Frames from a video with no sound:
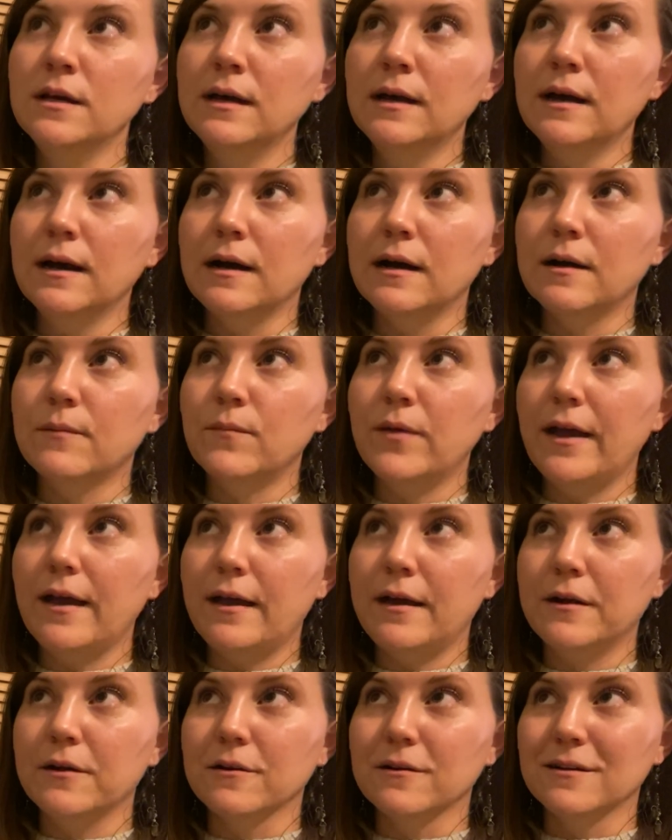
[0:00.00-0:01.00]
um,
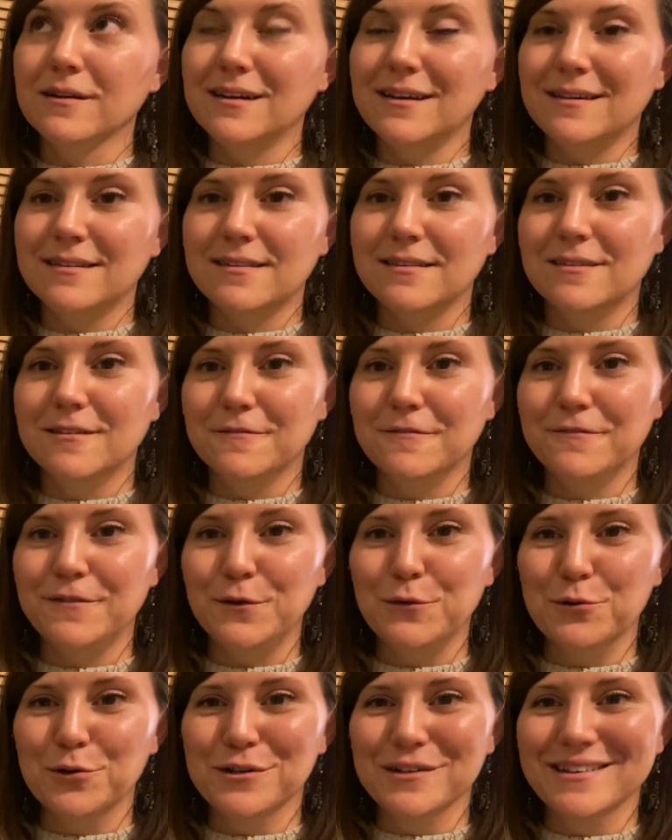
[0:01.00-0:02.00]
air is the
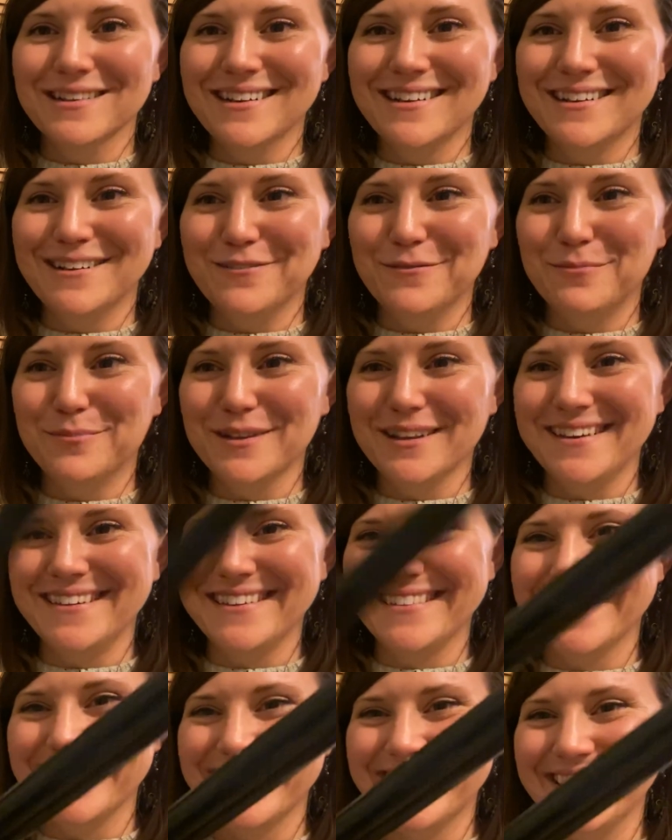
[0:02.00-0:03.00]
fuel of
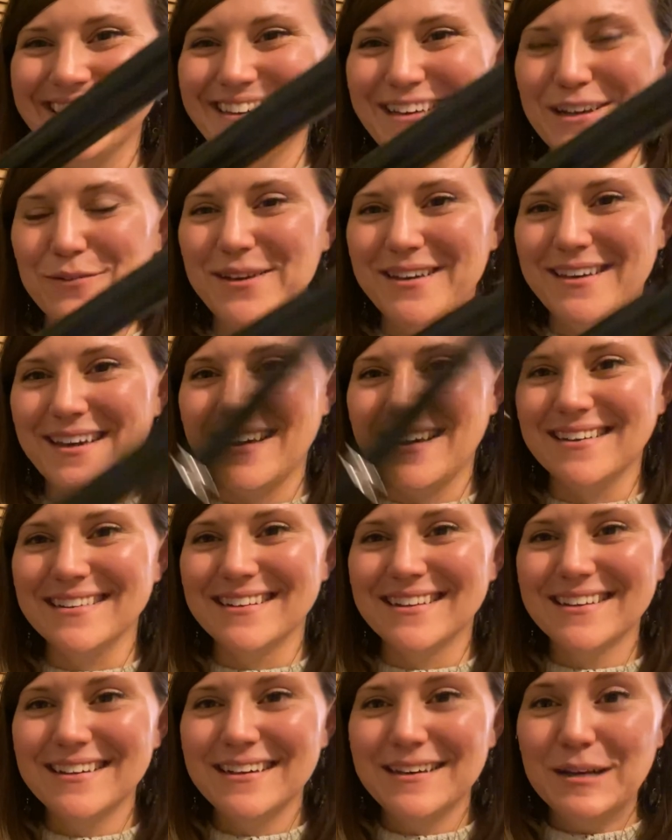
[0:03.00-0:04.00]
playing this thing. We
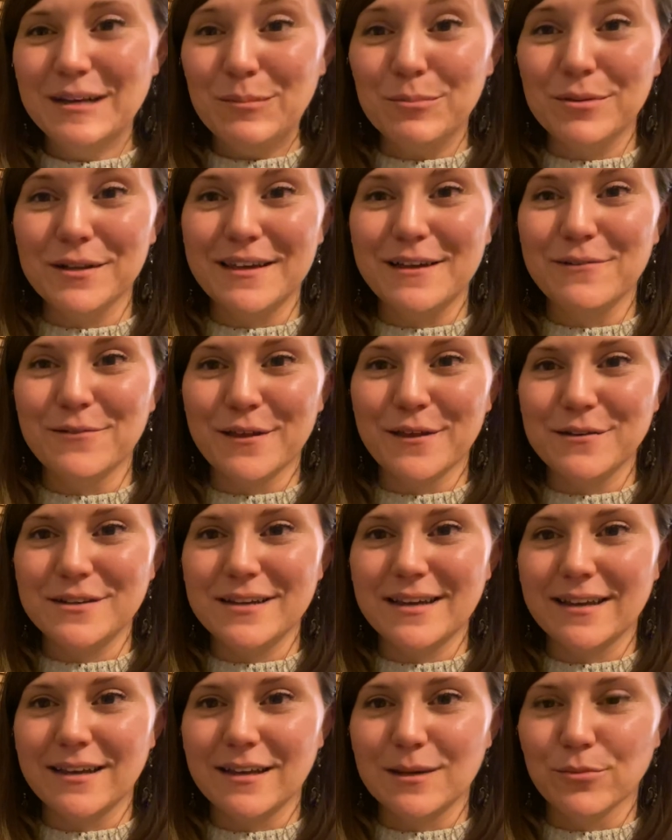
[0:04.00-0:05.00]
can't play it without
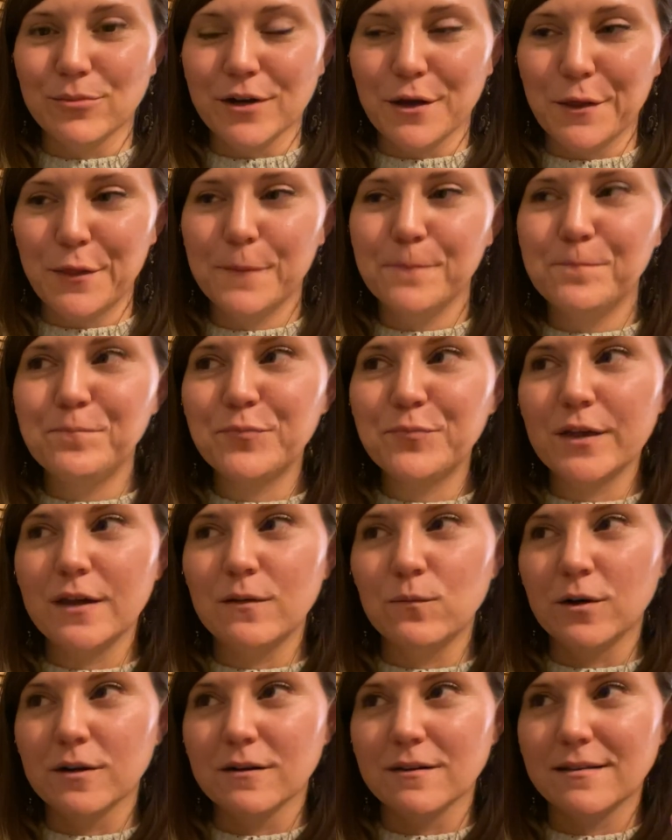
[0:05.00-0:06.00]
taking a breath. And
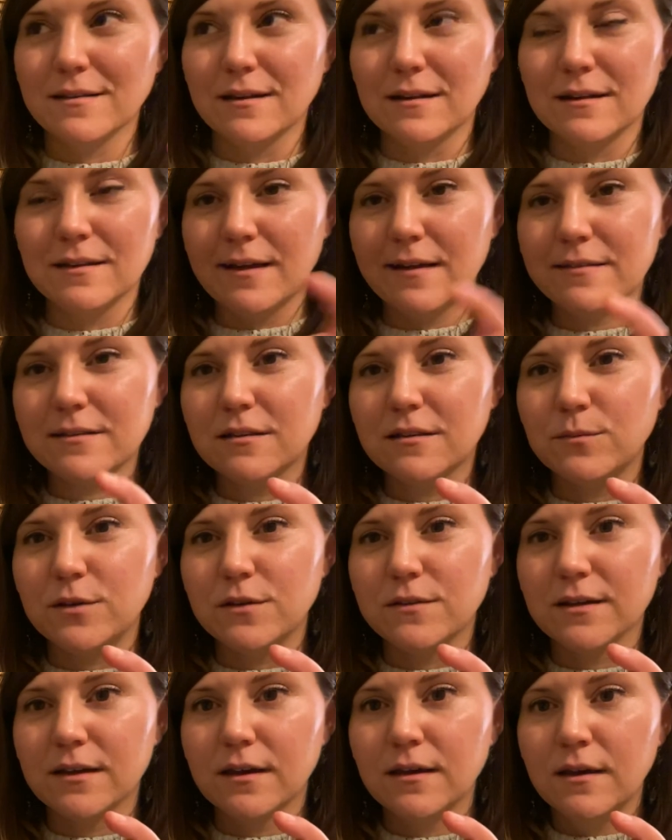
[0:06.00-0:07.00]
whereas in classical
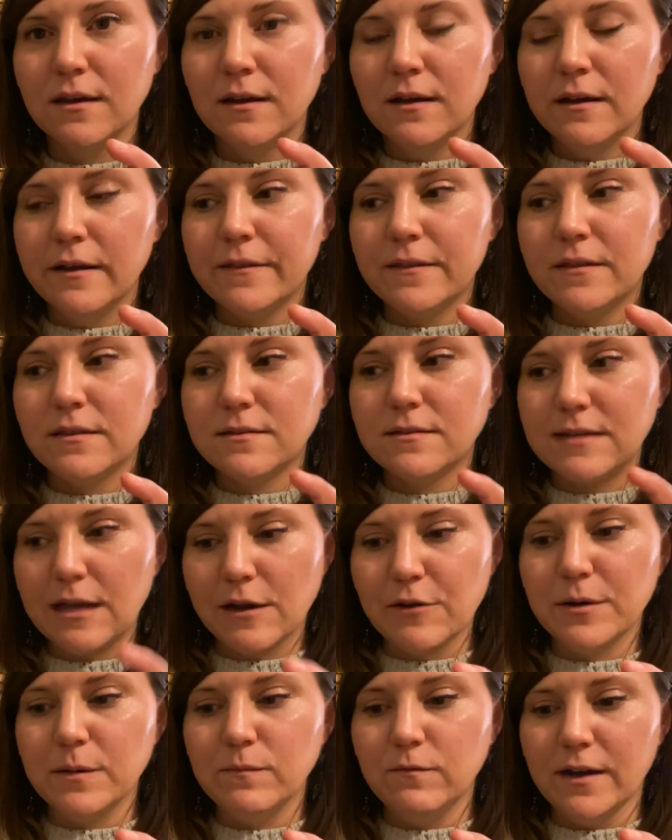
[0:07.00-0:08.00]
music, the
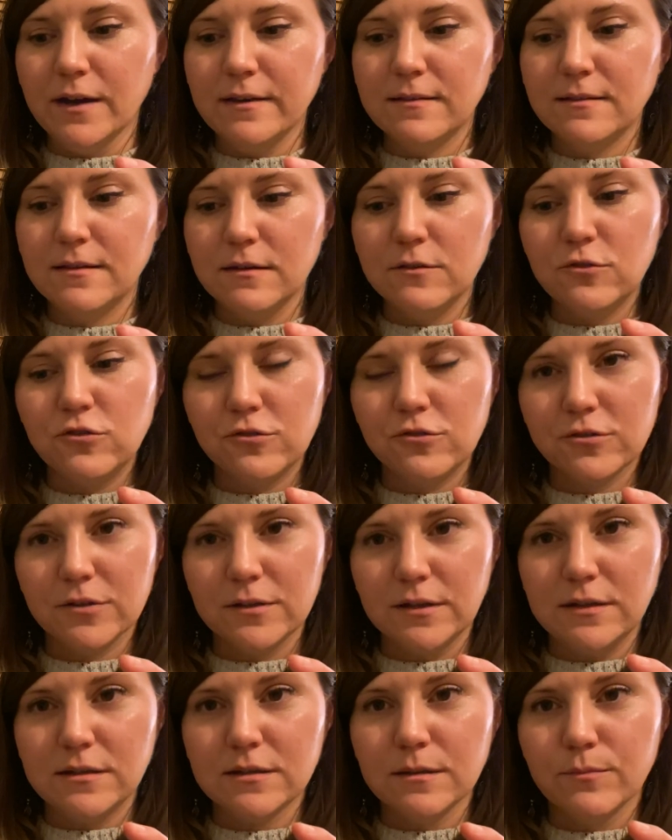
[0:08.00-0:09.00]
standard advice is
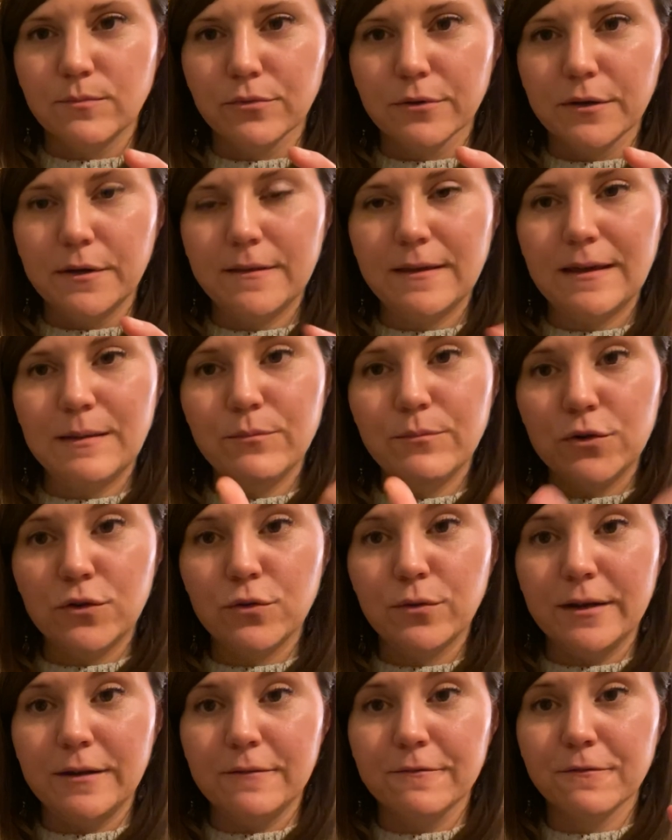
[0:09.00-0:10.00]
usually to breathe in
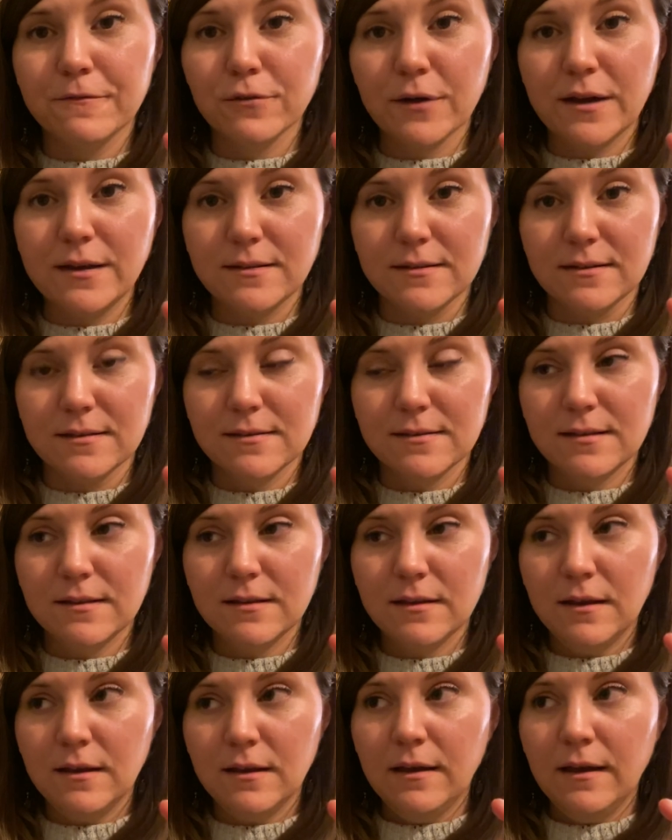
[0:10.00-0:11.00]
between phrases
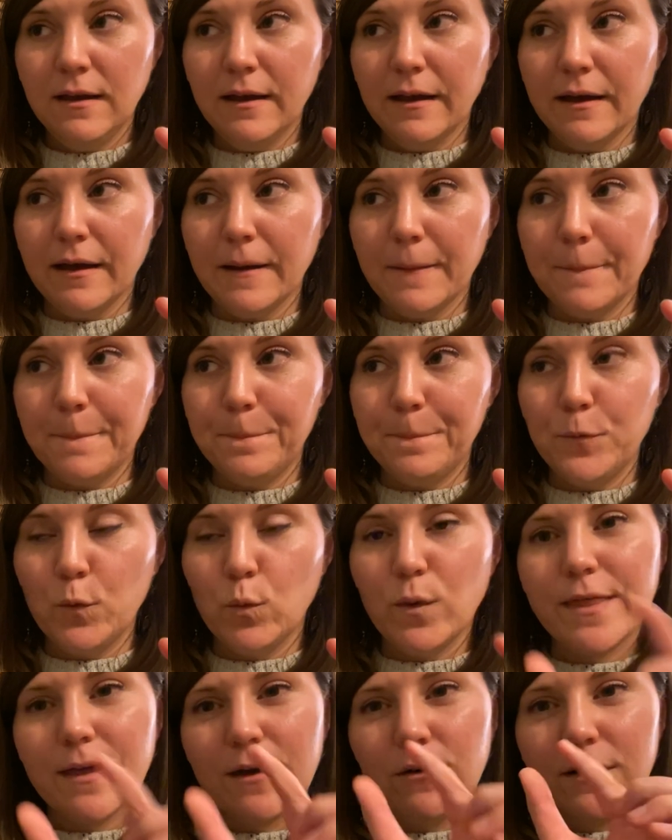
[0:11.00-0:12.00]
um,
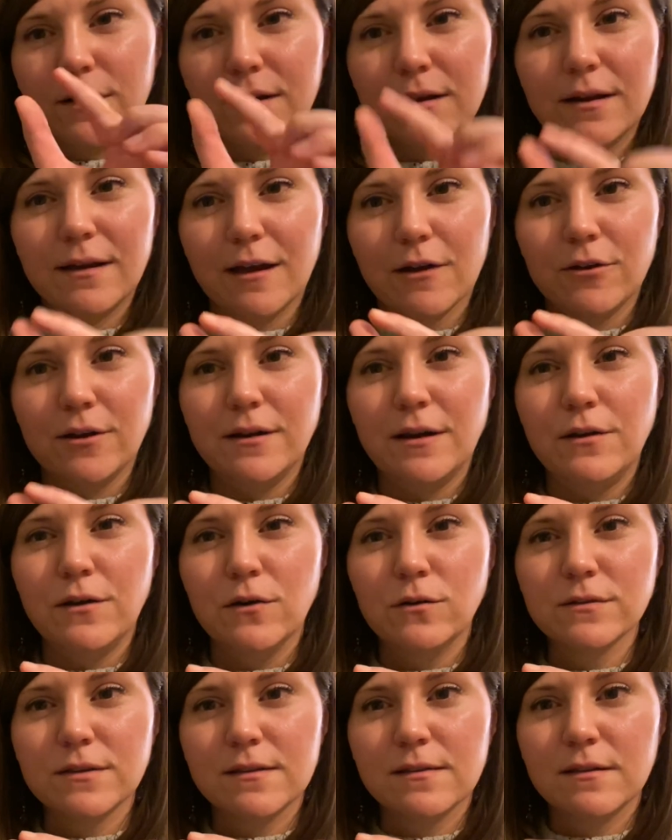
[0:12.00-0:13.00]
without cutting out any
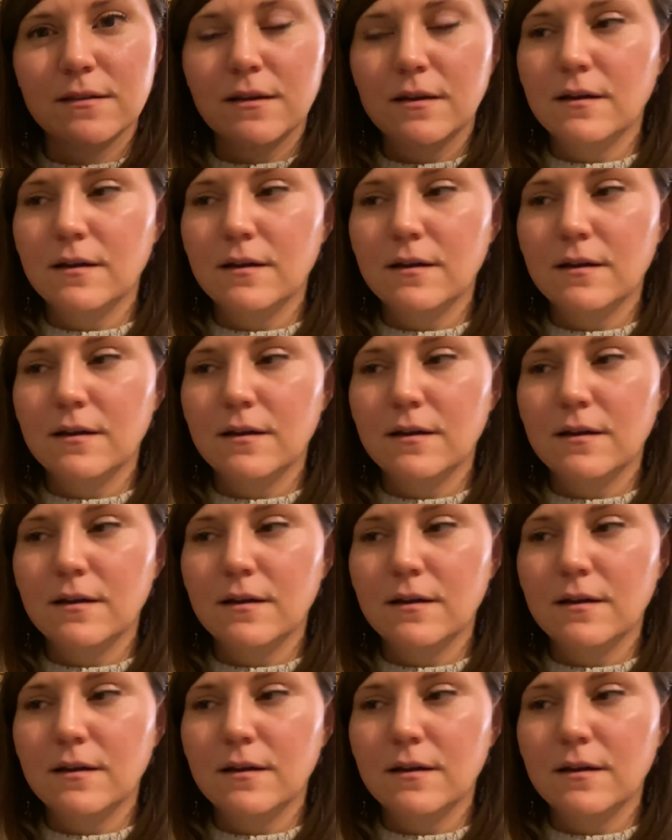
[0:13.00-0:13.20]
notes.